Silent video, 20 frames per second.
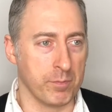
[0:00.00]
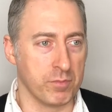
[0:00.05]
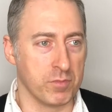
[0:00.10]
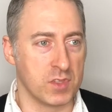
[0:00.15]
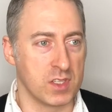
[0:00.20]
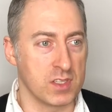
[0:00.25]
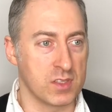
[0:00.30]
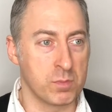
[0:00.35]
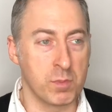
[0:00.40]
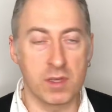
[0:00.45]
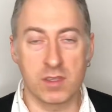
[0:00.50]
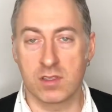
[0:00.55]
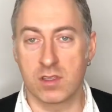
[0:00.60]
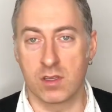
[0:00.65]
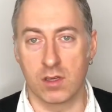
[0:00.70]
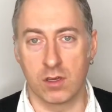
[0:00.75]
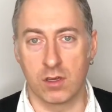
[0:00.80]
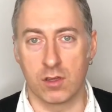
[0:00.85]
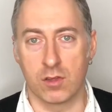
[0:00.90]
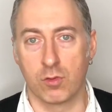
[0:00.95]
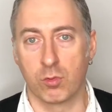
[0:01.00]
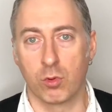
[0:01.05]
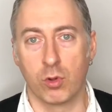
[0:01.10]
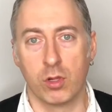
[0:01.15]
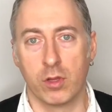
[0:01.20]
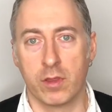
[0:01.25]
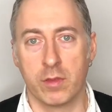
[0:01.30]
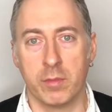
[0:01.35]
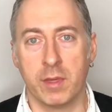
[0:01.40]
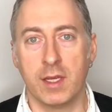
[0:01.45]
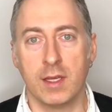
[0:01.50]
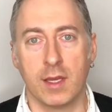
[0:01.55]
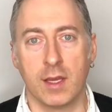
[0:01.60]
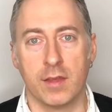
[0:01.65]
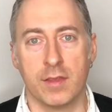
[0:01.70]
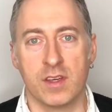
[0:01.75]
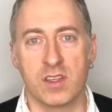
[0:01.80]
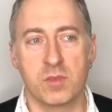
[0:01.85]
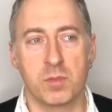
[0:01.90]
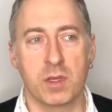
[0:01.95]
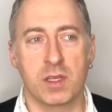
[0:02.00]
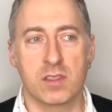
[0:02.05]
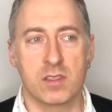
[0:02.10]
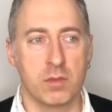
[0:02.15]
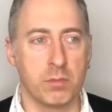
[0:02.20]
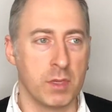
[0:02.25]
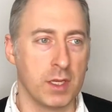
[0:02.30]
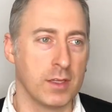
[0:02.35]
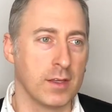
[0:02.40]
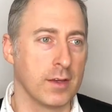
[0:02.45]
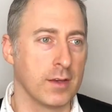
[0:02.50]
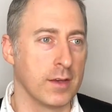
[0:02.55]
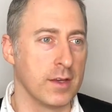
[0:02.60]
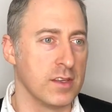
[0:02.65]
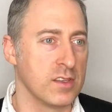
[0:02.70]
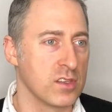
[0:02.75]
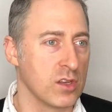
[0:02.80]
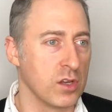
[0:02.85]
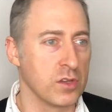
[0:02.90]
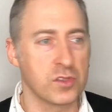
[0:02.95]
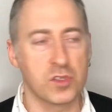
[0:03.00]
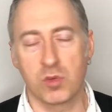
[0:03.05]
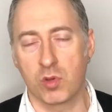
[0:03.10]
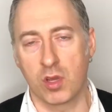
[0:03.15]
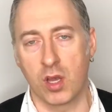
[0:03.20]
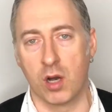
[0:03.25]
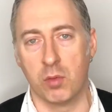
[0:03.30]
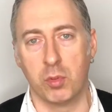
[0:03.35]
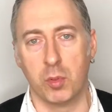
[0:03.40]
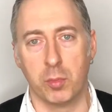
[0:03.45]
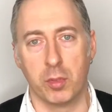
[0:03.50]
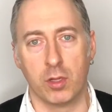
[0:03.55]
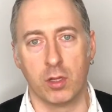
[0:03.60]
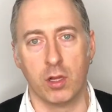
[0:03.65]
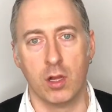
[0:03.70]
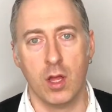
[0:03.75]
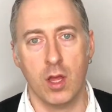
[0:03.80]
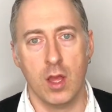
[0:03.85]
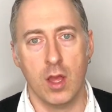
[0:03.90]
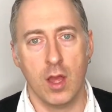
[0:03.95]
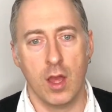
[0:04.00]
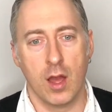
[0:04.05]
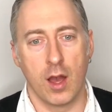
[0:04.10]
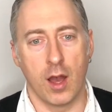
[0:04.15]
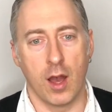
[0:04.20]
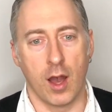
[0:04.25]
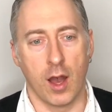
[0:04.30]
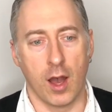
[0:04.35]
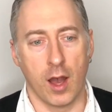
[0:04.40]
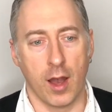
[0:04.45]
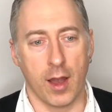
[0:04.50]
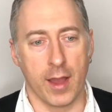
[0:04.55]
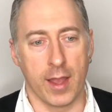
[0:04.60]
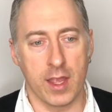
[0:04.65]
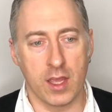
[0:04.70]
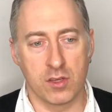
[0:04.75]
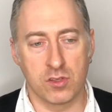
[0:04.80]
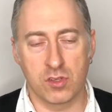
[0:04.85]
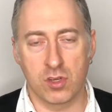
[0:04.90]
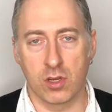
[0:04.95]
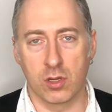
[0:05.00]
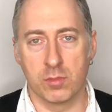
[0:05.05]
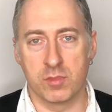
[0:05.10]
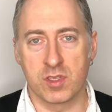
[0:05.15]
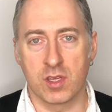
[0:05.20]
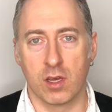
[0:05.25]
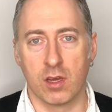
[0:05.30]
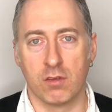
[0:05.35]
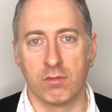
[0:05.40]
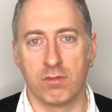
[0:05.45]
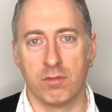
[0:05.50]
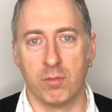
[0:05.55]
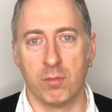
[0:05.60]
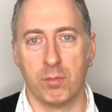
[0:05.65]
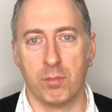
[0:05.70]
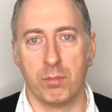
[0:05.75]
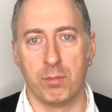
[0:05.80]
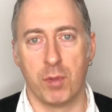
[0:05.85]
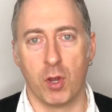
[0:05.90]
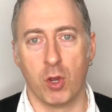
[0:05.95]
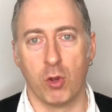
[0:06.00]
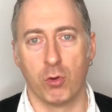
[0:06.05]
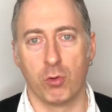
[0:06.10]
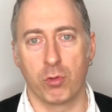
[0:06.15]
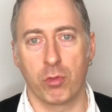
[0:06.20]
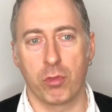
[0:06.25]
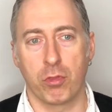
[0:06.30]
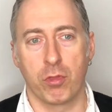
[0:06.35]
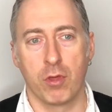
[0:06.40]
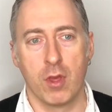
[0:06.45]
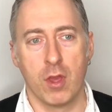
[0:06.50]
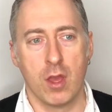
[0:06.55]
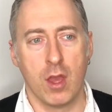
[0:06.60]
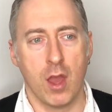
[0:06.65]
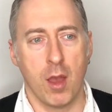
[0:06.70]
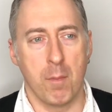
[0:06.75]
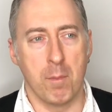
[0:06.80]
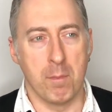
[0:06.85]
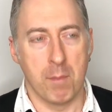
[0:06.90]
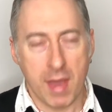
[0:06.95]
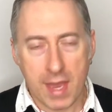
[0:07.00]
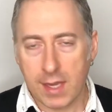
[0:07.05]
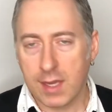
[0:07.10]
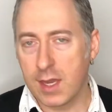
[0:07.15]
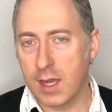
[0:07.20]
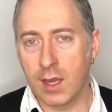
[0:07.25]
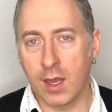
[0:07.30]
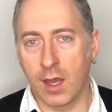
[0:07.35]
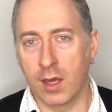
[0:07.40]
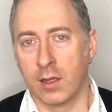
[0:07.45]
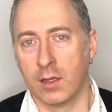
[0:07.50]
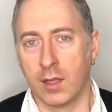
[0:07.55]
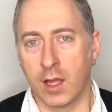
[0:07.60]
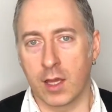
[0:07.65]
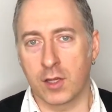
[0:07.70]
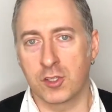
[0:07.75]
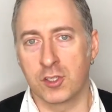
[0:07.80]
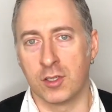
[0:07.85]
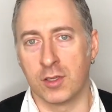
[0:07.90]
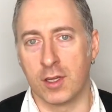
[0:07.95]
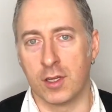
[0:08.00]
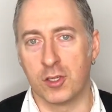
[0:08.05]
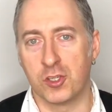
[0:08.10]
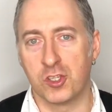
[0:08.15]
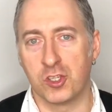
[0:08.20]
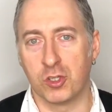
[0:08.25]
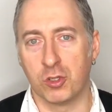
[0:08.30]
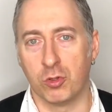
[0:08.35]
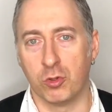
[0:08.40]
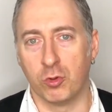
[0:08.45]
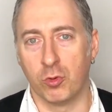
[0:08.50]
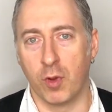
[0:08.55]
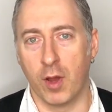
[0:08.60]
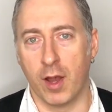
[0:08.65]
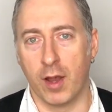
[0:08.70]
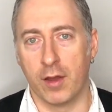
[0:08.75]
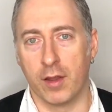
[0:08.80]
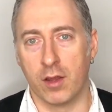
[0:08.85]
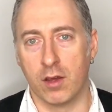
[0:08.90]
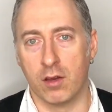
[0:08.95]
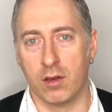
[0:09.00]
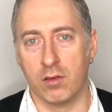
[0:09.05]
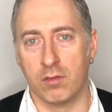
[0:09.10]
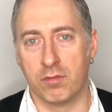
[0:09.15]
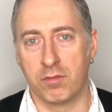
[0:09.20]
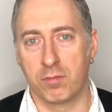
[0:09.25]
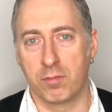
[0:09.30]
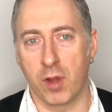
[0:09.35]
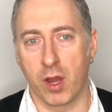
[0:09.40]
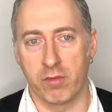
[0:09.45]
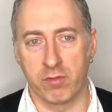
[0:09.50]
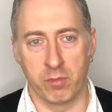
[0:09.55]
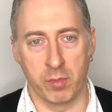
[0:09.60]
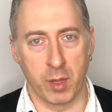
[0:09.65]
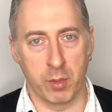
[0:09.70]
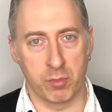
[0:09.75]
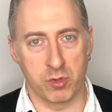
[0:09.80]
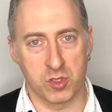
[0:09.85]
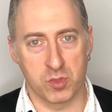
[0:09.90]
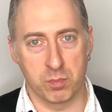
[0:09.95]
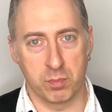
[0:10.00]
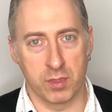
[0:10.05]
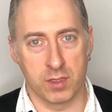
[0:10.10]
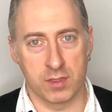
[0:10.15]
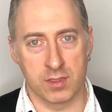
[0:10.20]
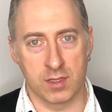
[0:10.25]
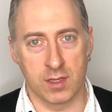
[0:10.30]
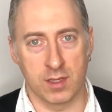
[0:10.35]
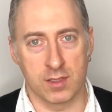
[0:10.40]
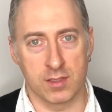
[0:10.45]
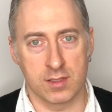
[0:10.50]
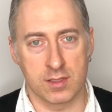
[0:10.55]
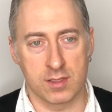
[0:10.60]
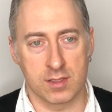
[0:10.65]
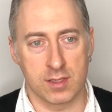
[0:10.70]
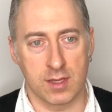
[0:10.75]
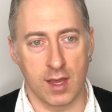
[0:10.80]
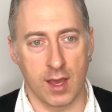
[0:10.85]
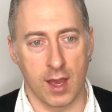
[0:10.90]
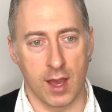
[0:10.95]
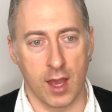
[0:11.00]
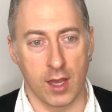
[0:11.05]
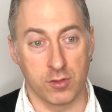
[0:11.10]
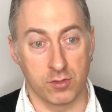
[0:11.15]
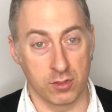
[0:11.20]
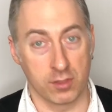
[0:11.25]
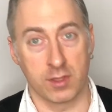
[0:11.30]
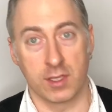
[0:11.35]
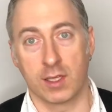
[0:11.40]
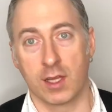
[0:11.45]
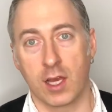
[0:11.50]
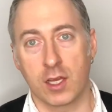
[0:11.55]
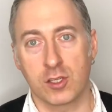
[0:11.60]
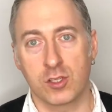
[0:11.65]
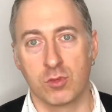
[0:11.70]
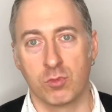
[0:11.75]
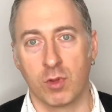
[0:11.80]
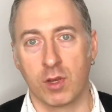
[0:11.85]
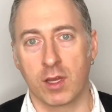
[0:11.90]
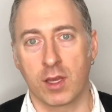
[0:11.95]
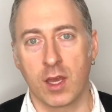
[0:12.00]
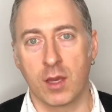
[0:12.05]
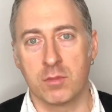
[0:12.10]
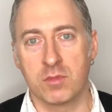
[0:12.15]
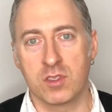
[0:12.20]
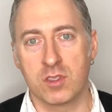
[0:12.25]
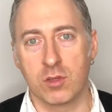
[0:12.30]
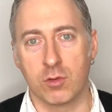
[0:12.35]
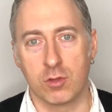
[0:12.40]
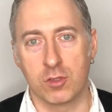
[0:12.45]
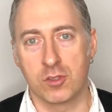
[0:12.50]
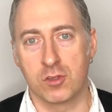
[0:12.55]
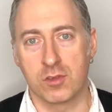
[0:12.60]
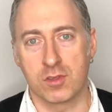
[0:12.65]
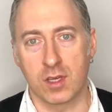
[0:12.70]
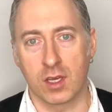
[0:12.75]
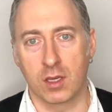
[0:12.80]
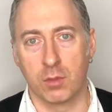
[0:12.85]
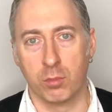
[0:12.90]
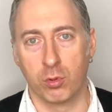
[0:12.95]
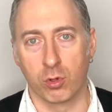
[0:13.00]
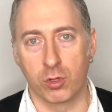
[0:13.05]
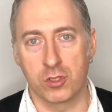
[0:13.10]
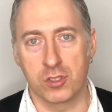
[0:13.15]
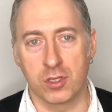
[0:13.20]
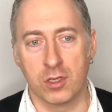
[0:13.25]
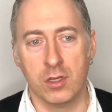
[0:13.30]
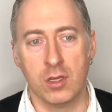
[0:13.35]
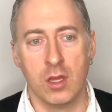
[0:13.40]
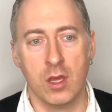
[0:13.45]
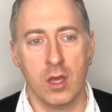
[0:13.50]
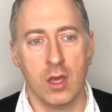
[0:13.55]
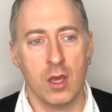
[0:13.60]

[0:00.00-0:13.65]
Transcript: dismiss the role of the media in this, because the media is also culpable in terms of both making an election issue out of private members' business during the election when it comes to issues like abortion.